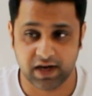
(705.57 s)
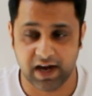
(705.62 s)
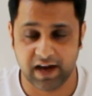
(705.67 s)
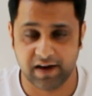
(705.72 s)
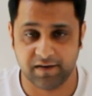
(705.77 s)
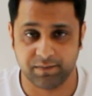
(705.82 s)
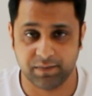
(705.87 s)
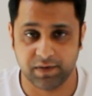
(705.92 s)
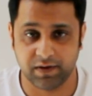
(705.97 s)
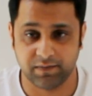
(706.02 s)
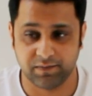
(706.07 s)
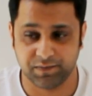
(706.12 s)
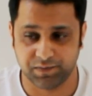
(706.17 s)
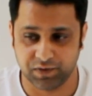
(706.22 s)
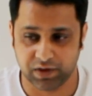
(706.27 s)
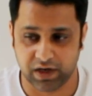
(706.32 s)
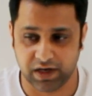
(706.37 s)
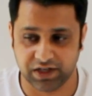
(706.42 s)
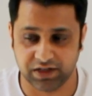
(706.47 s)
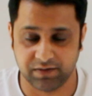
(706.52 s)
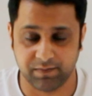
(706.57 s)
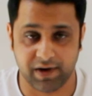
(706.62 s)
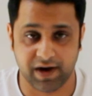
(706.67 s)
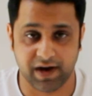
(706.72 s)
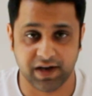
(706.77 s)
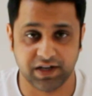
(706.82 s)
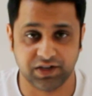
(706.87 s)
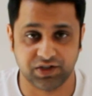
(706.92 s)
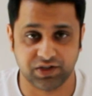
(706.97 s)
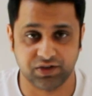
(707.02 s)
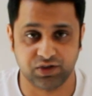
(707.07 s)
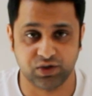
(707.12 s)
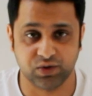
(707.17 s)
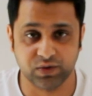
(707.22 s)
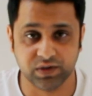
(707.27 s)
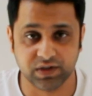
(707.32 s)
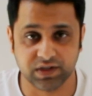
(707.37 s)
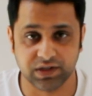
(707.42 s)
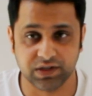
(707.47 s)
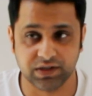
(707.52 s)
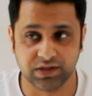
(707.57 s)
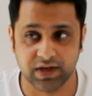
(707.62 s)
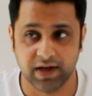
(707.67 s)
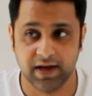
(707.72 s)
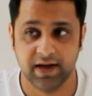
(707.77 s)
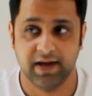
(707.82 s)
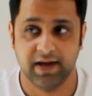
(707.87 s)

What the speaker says: I did buy it and use it,